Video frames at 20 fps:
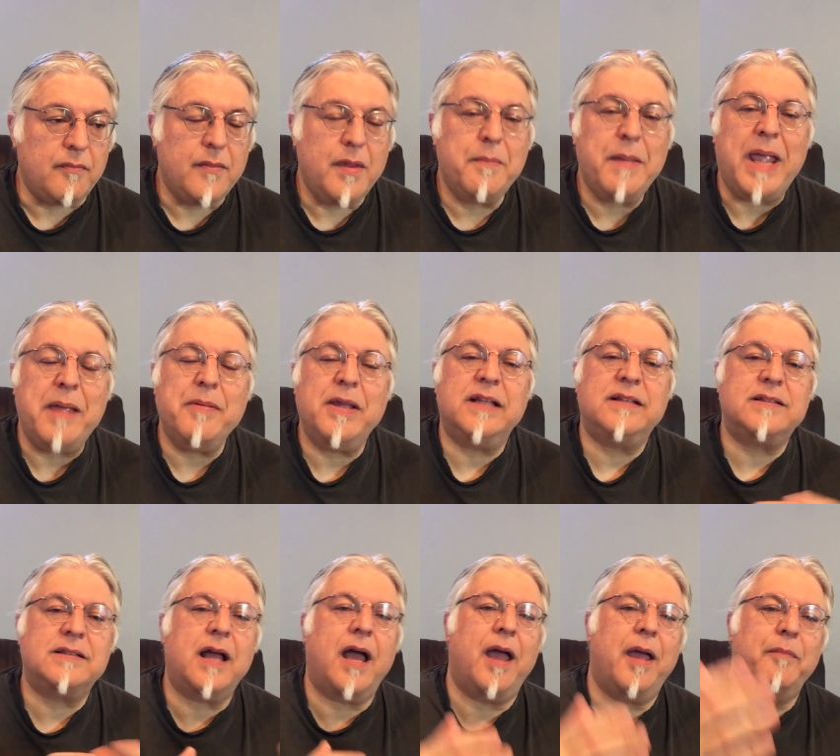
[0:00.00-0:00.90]
maybe
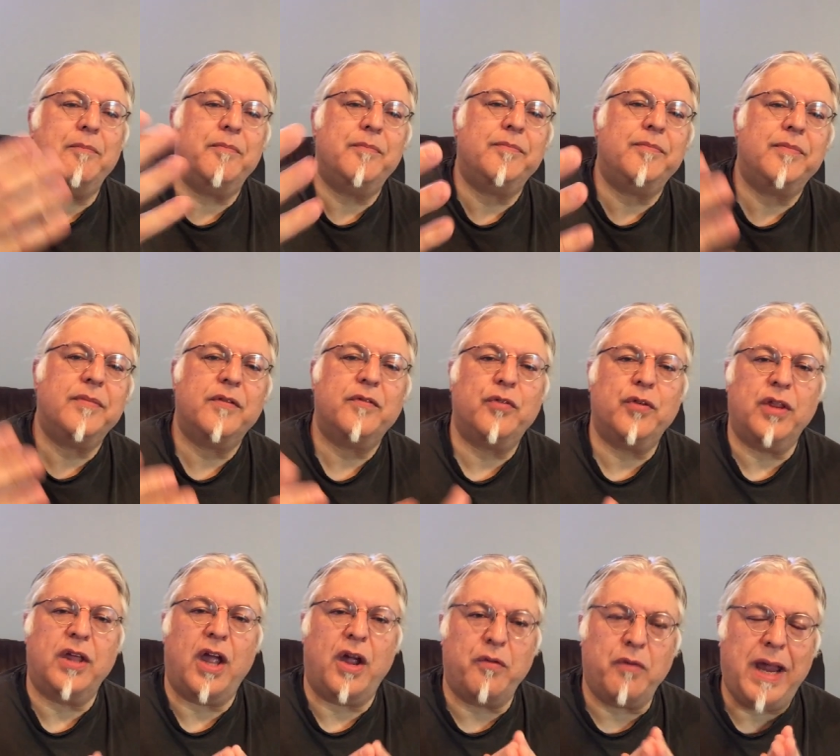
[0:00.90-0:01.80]
it's time for
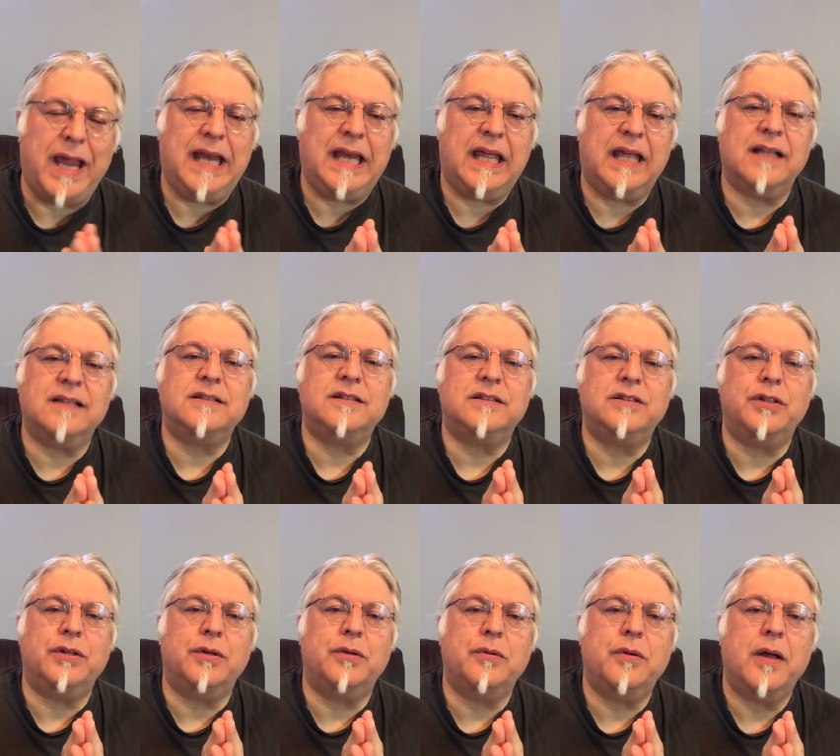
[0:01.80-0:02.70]
the Iranians
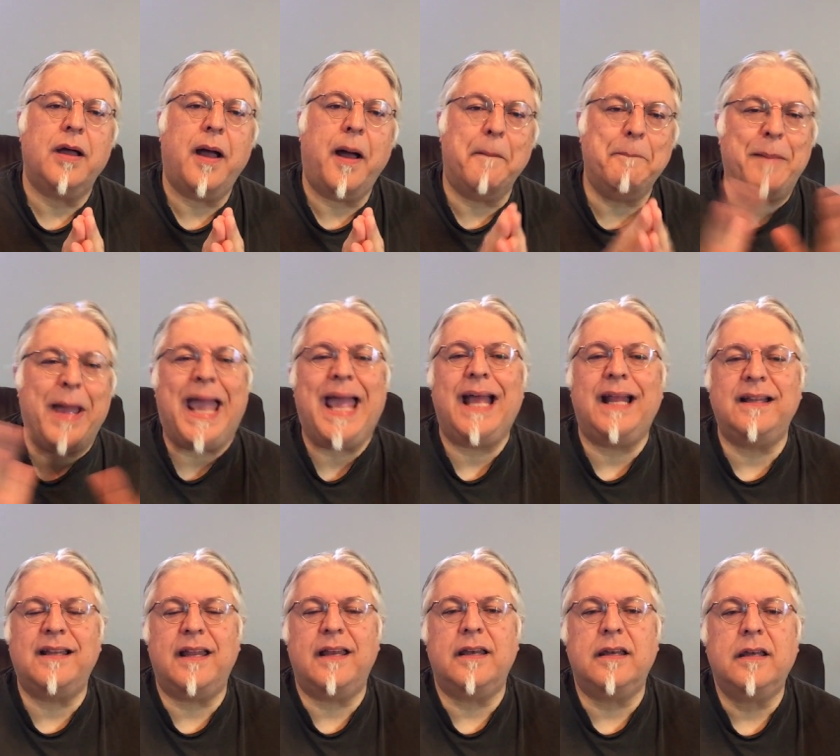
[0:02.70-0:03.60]
to
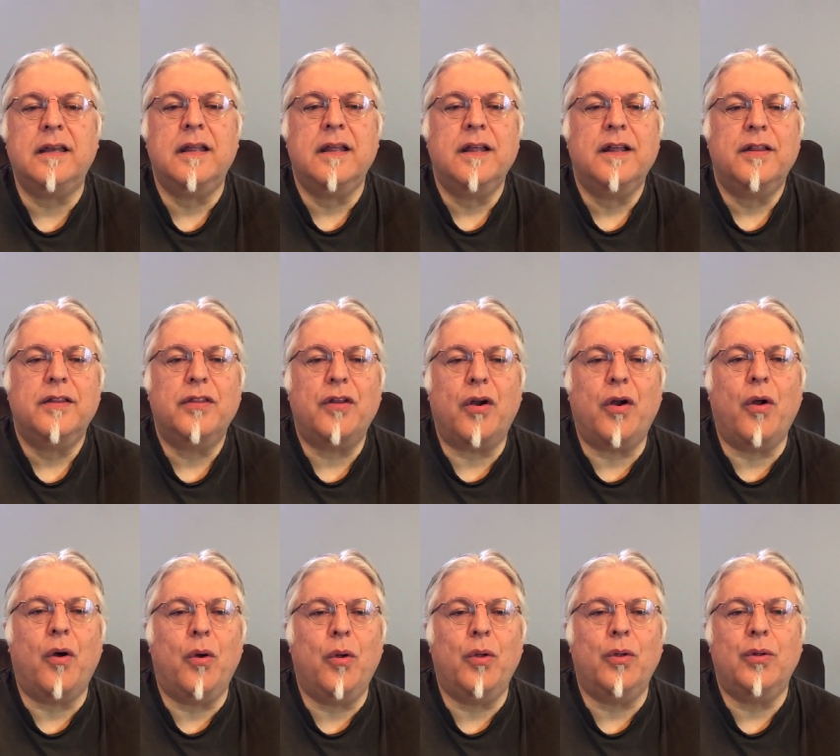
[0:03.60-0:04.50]
abandon their
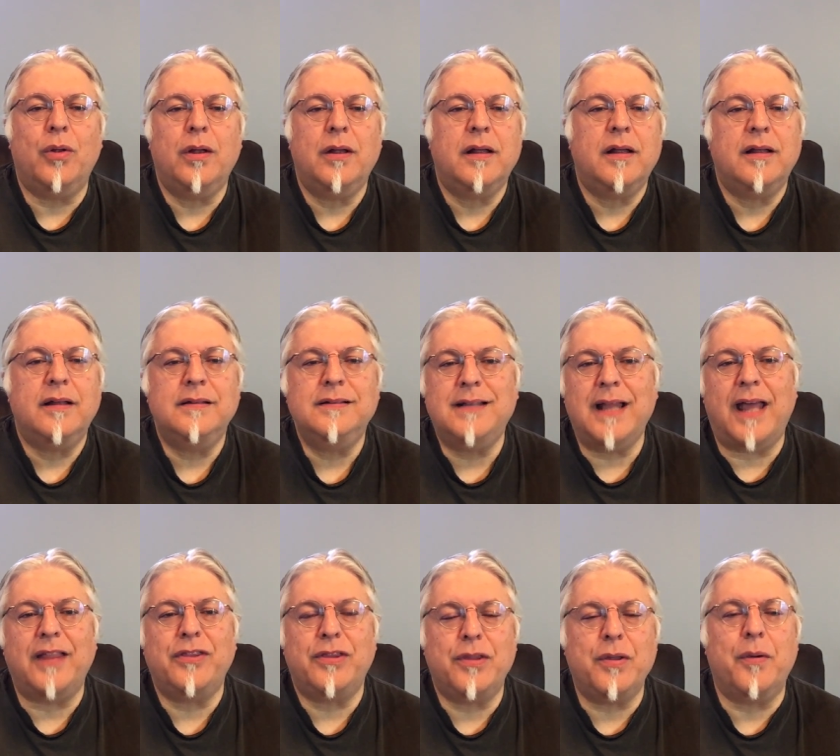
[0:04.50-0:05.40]
whole
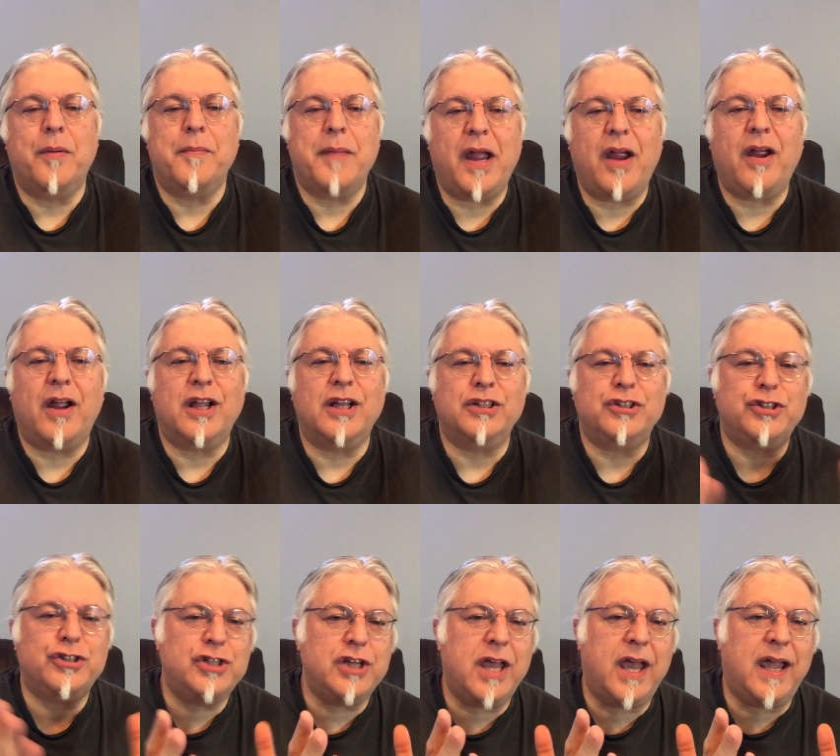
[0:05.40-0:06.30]
death to America
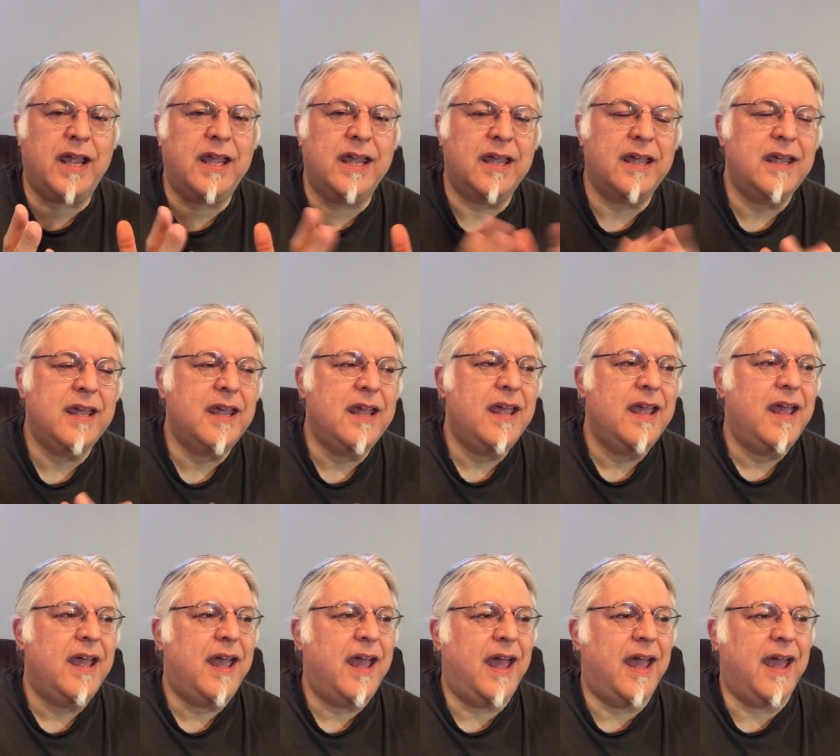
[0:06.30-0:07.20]
shtick
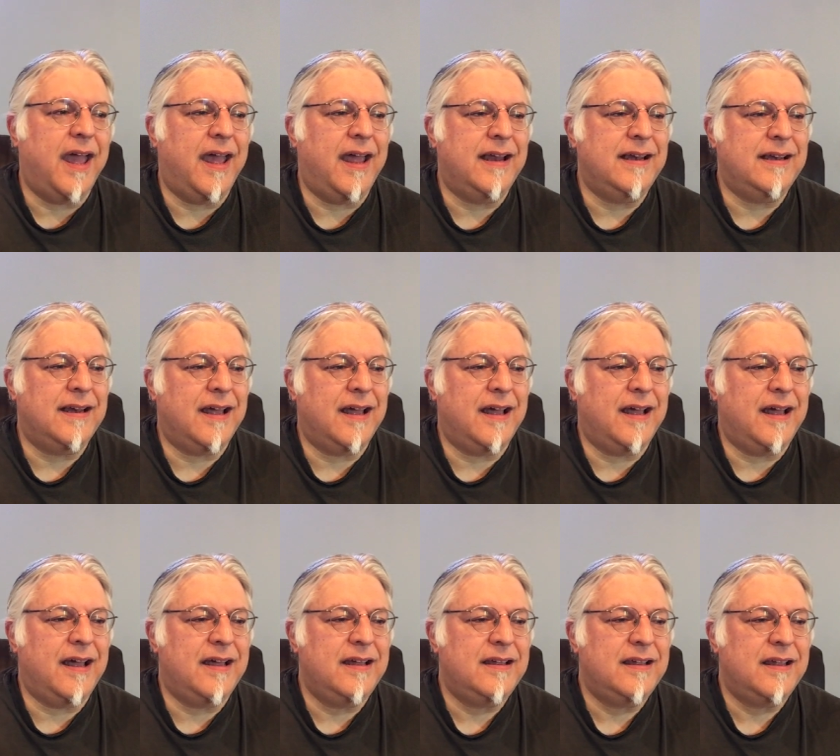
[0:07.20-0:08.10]
and
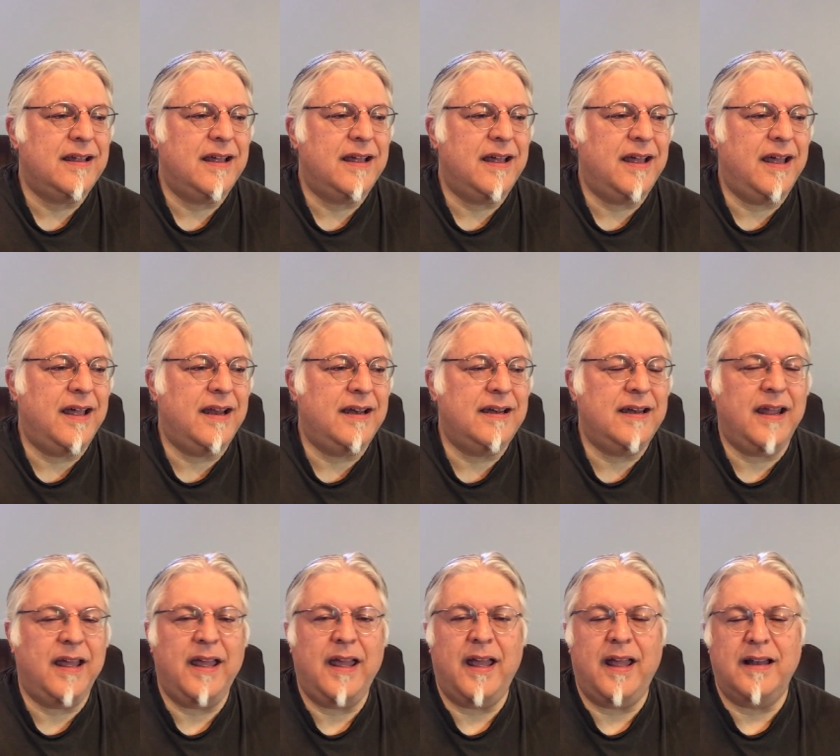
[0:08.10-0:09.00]

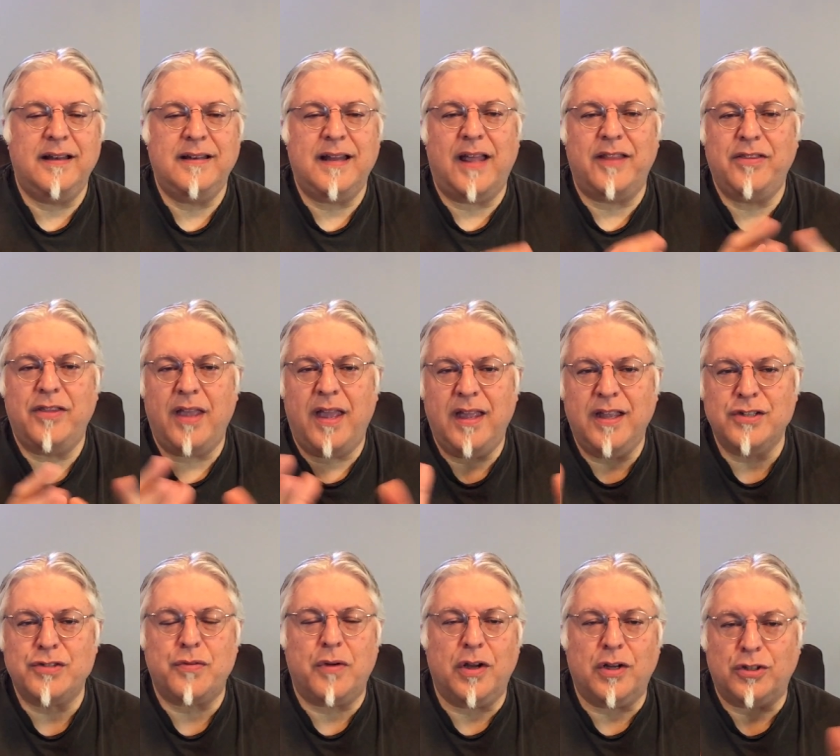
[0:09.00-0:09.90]
death to
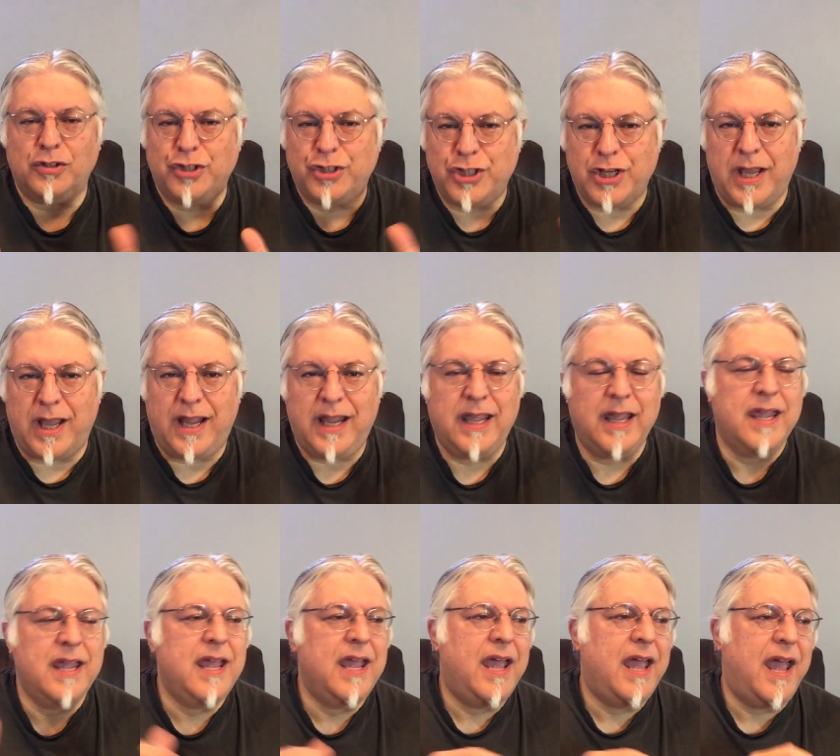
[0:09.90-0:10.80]
Israel shtick
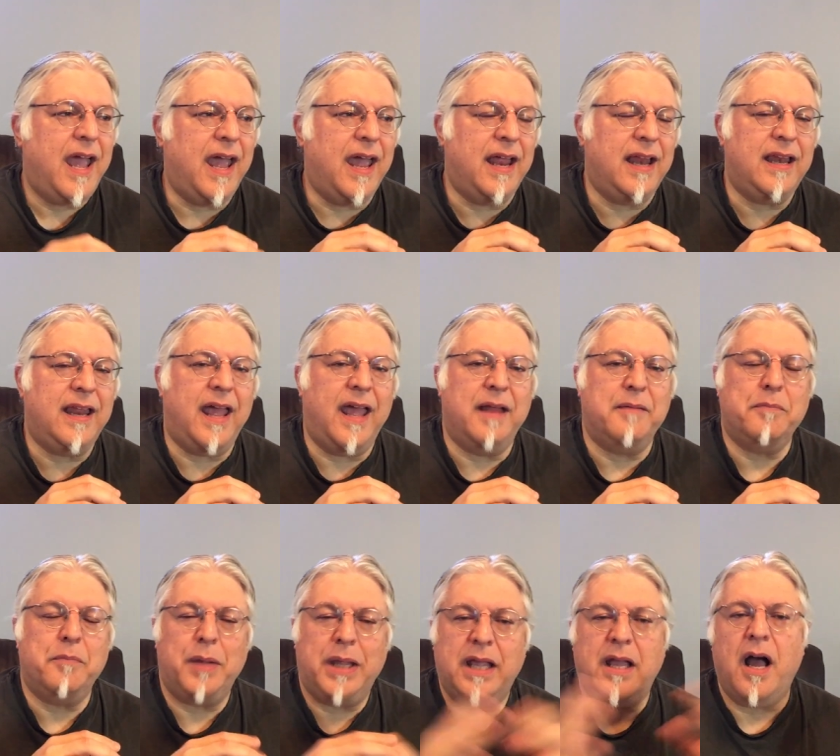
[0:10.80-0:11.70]

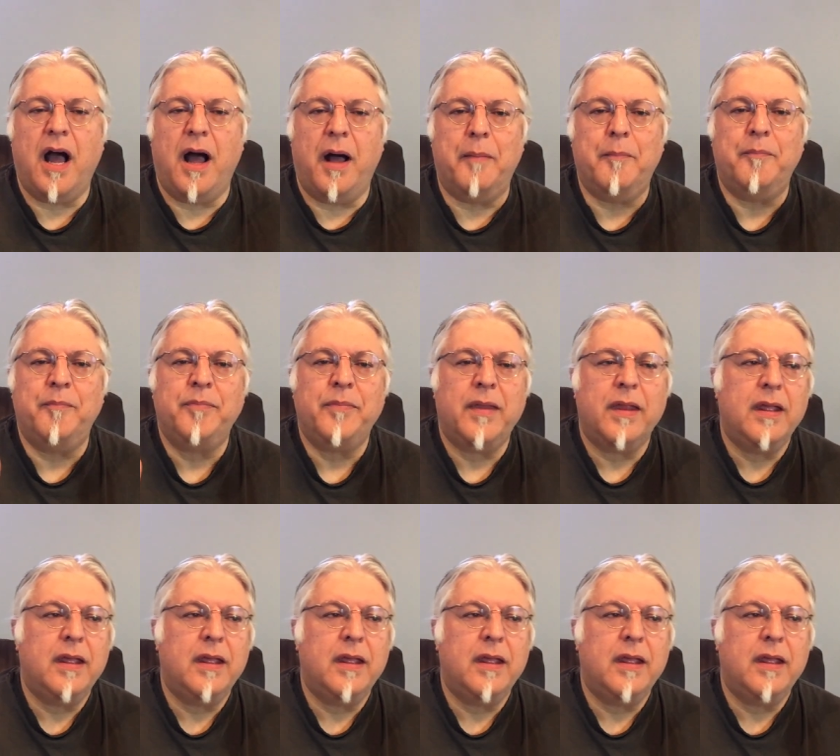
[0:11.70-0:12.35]
and become,